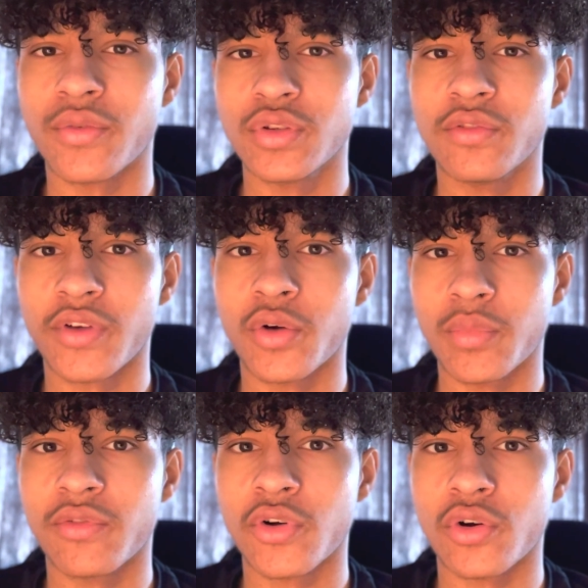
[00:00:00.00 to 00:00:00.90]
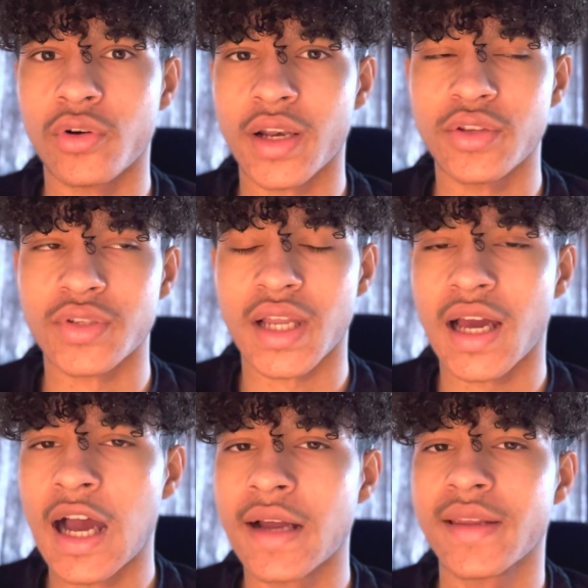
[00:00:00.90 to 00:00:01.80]
you felt before, and you're just like,
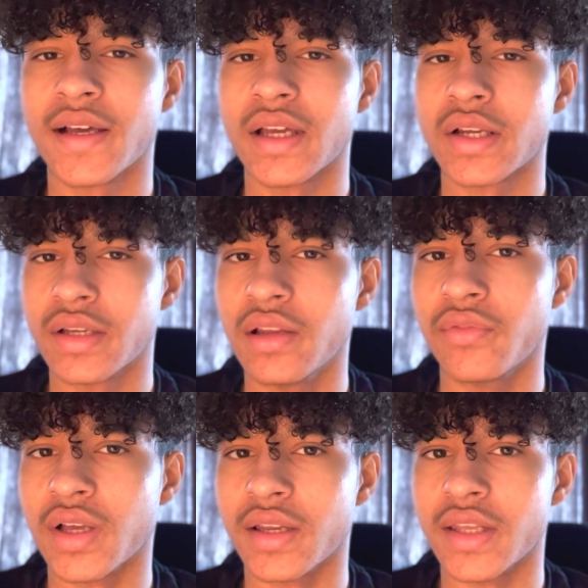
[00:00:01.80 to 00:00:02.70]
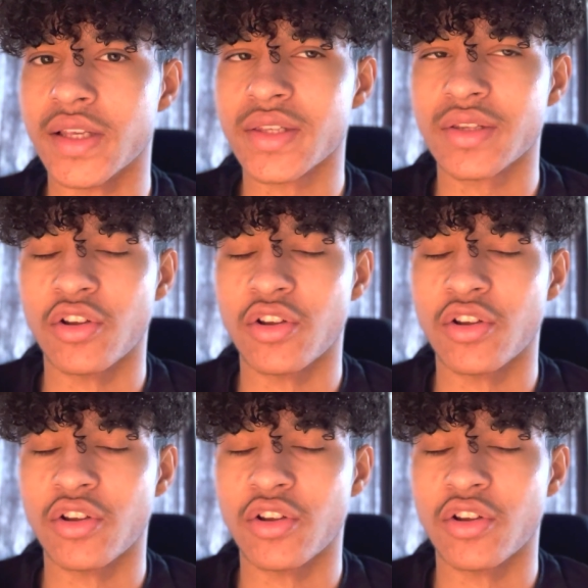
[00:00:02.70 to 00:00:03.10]
how did I actually live like this?